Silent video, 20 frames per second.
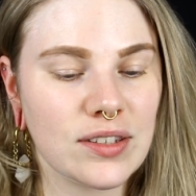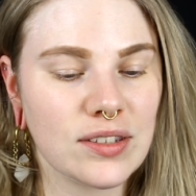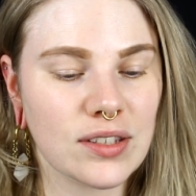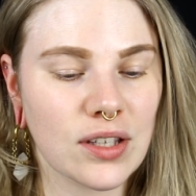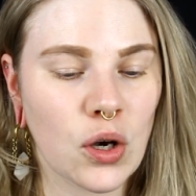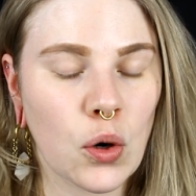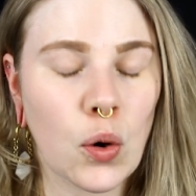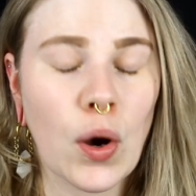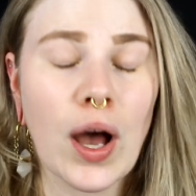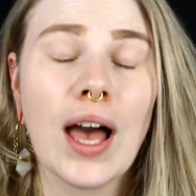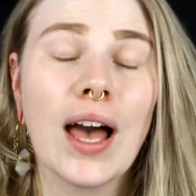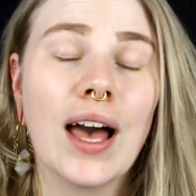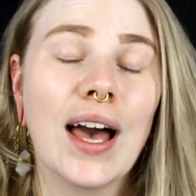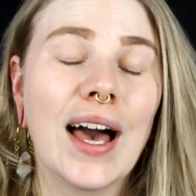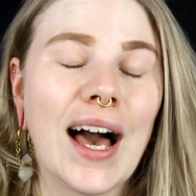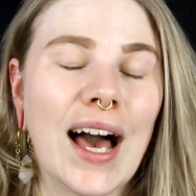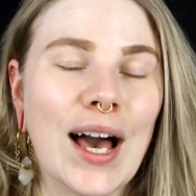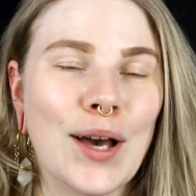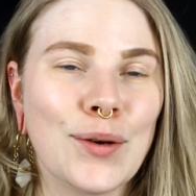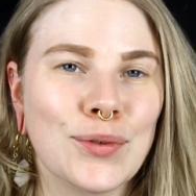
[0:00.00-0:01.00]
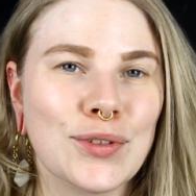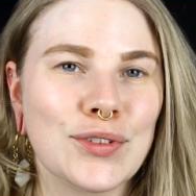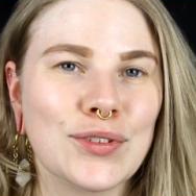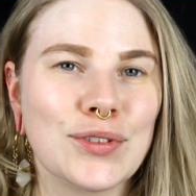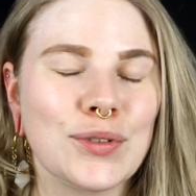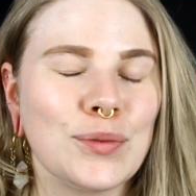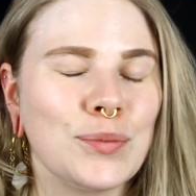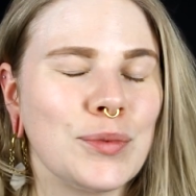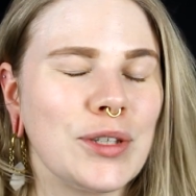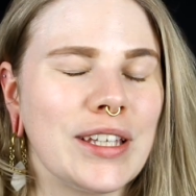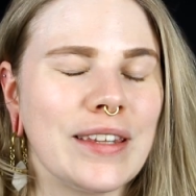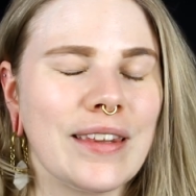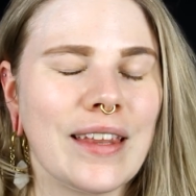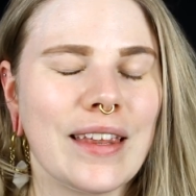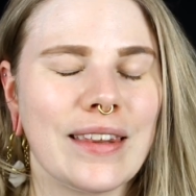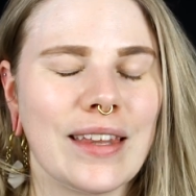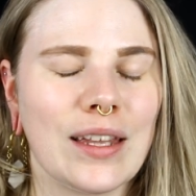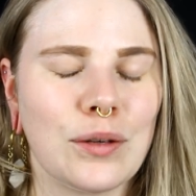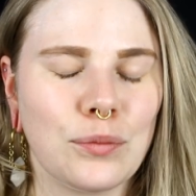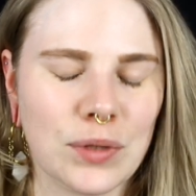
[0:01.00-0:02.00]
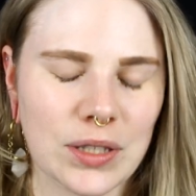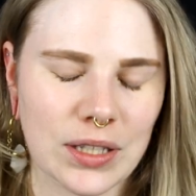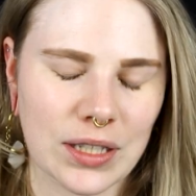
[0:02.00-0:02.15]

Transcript: So I will zoom in and then we